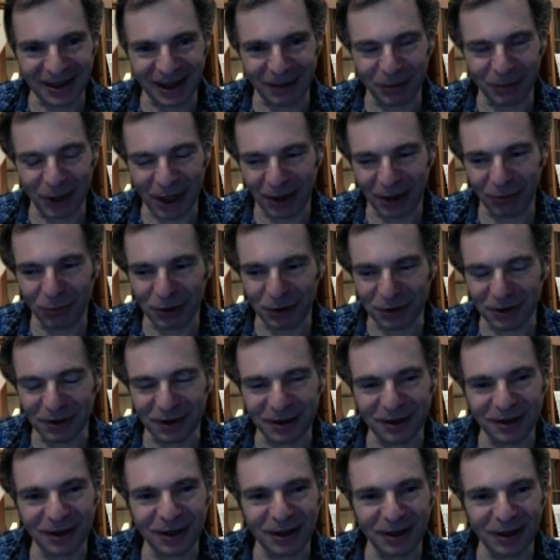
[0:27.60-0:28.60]
but I want you
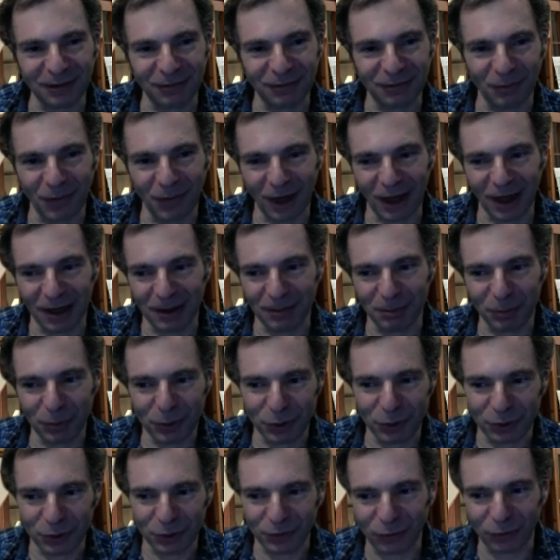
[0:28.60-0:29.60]
to think of my
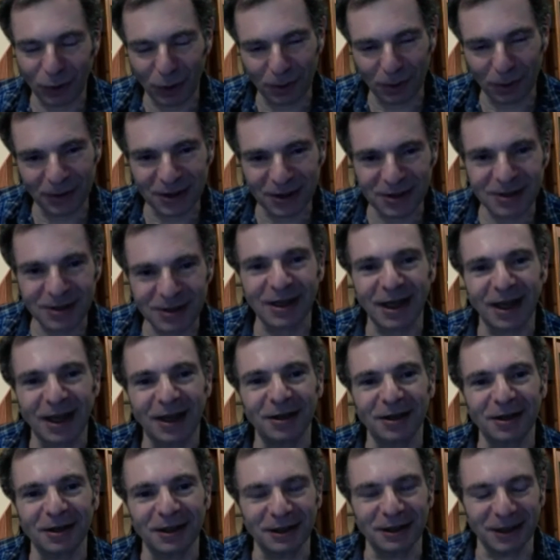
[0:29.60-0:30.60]
performing
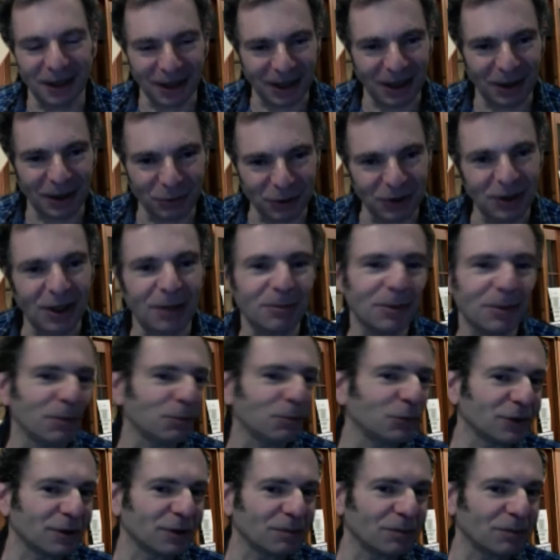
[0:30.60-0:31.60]
style, and then I would come
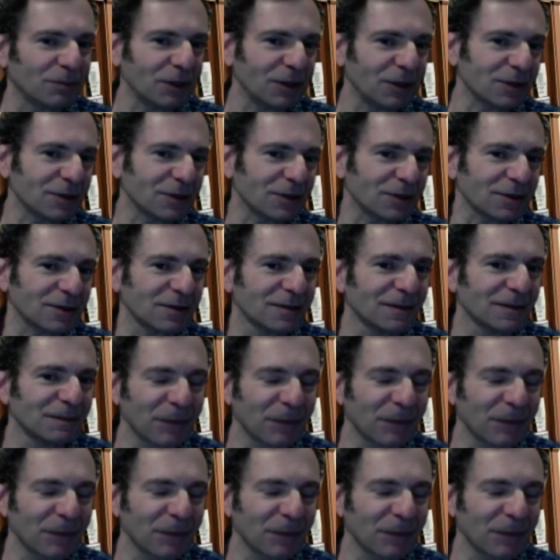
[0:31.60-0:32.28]
up with a piece.